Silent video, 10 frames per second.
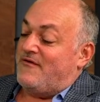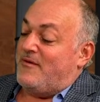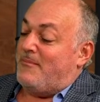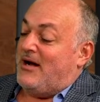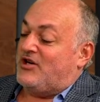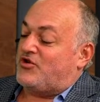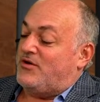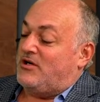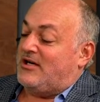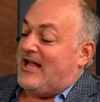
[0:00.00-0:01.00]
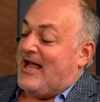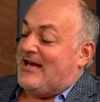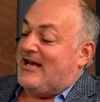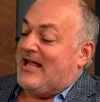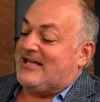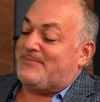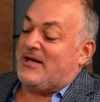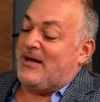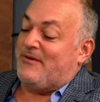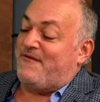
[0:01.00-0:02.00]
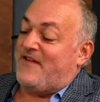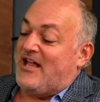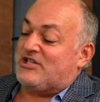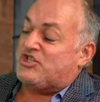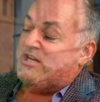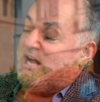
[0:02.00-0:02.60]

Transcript: from Montreal, Canada, has become a fashion